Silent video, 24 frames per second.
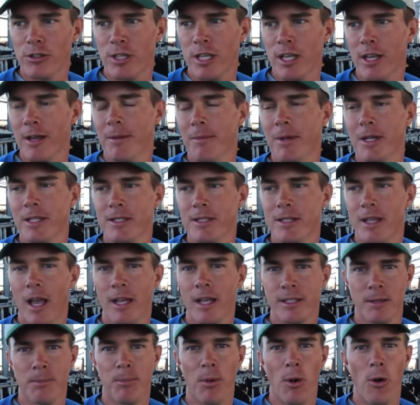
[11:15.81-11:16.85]
him
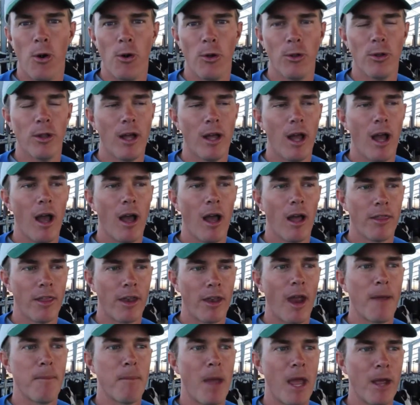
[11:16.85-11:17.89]
as a bull
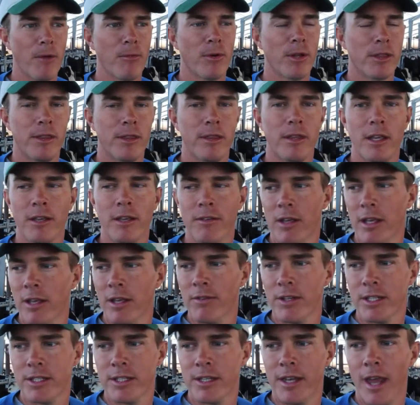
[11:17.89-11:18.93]
that I mate with
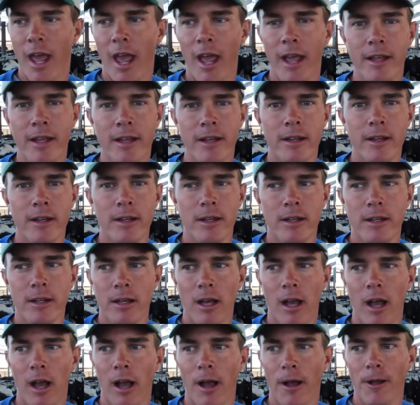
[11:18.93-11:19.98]
even today.
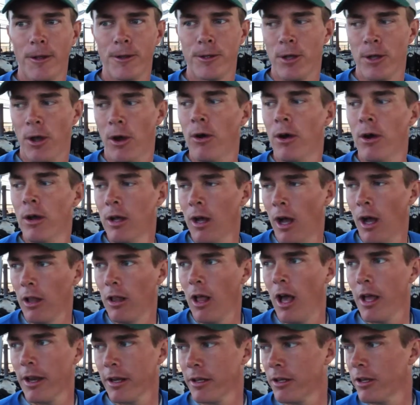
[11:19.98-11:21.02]
So a
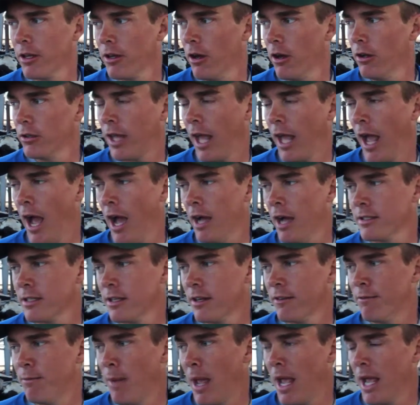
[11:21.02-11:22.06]
lot of good old cows
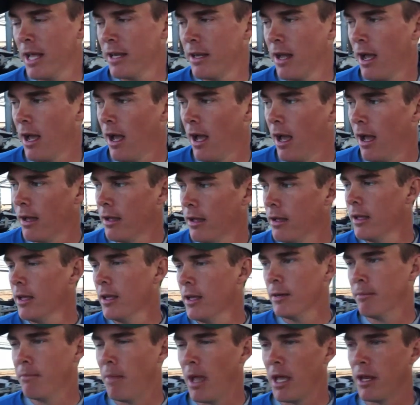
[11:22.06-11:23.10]
that have made
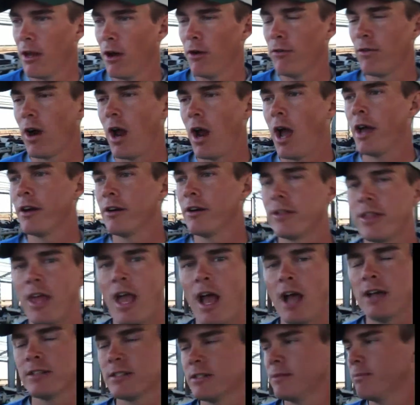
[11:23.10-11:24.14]
over
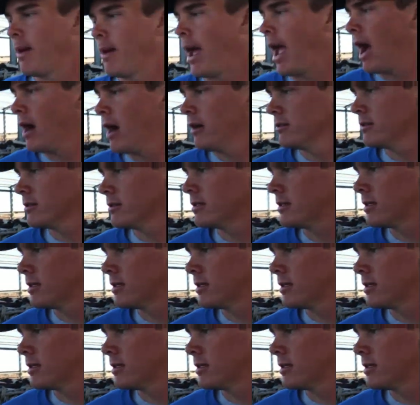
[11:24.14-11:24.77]
100,000 pounds